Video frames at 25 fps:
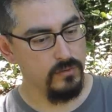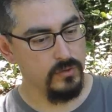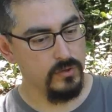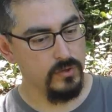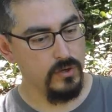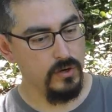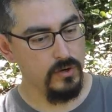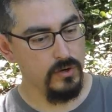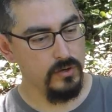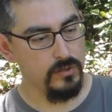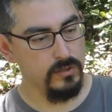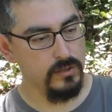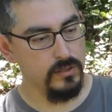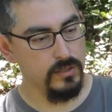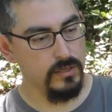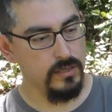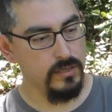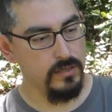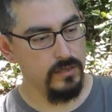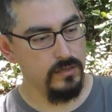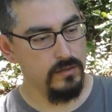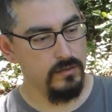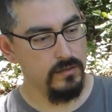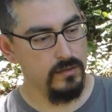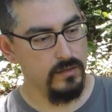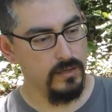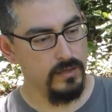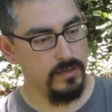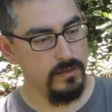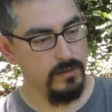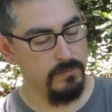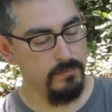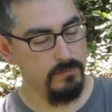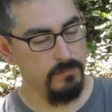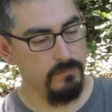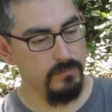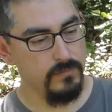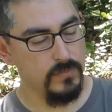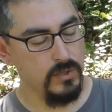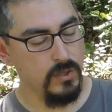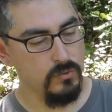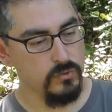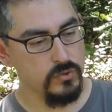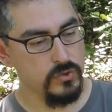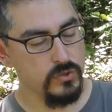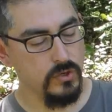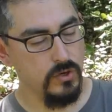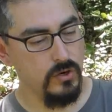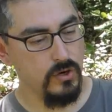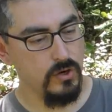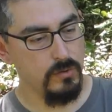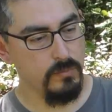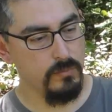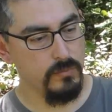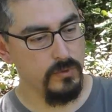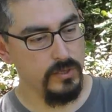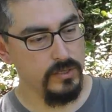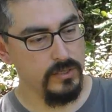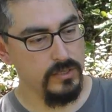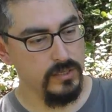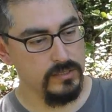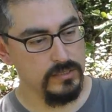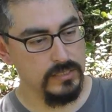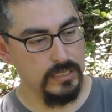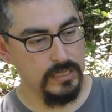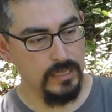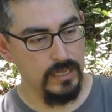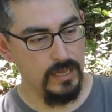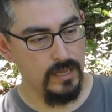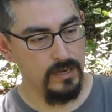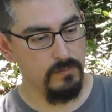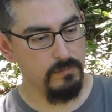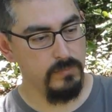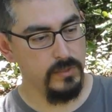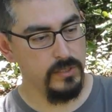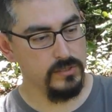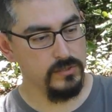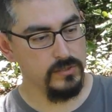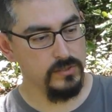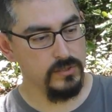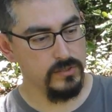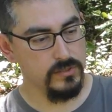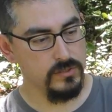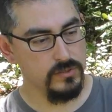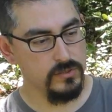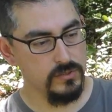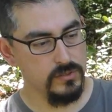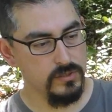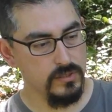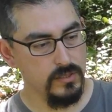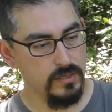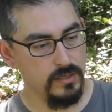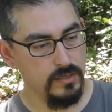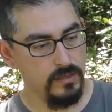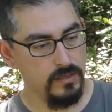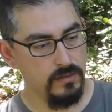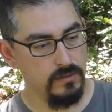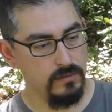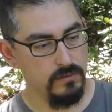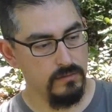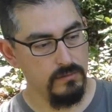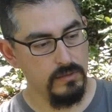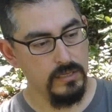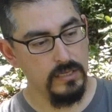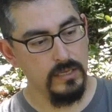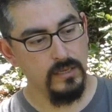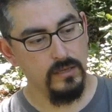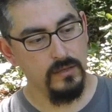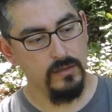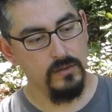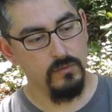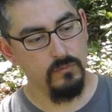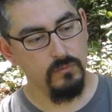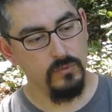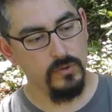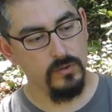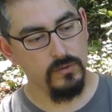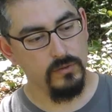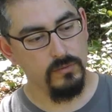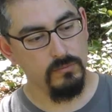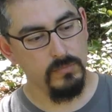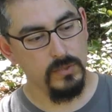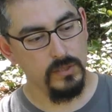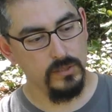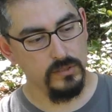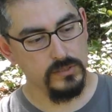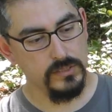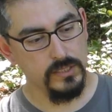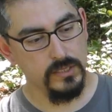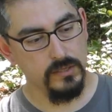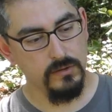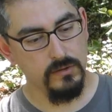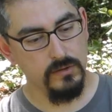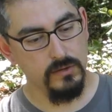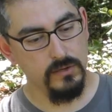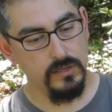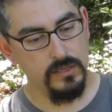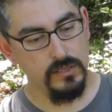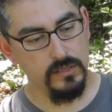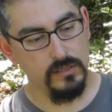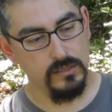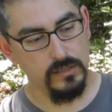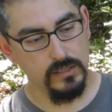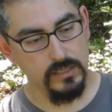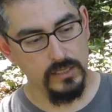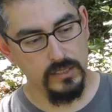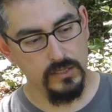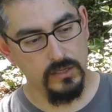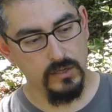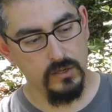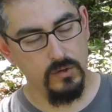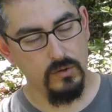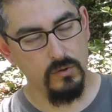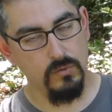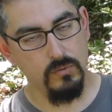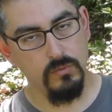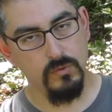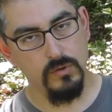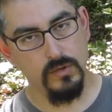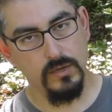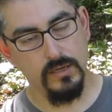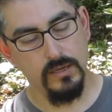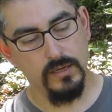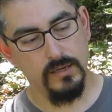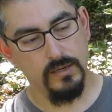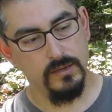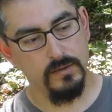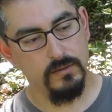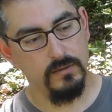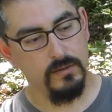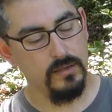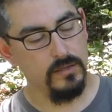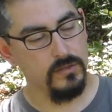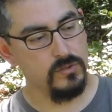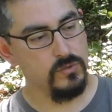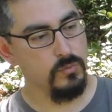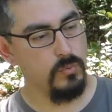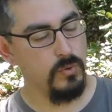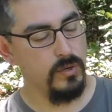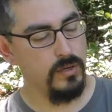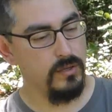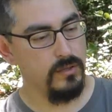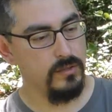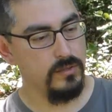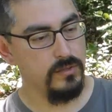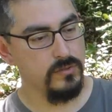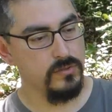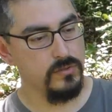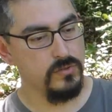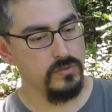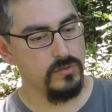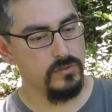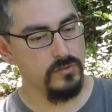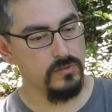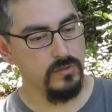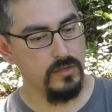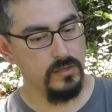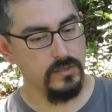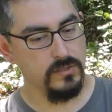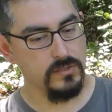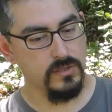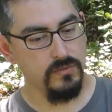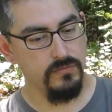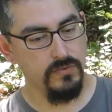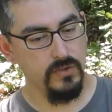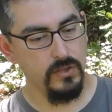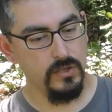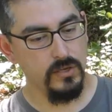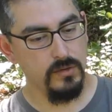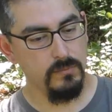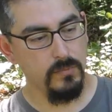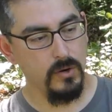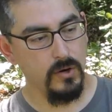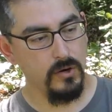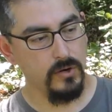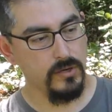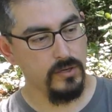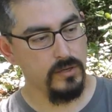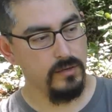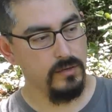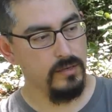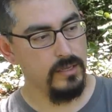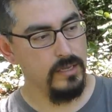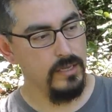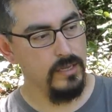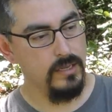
Currently, Lone Star Armory does a lot of business with military and LEO, as well as civilian market,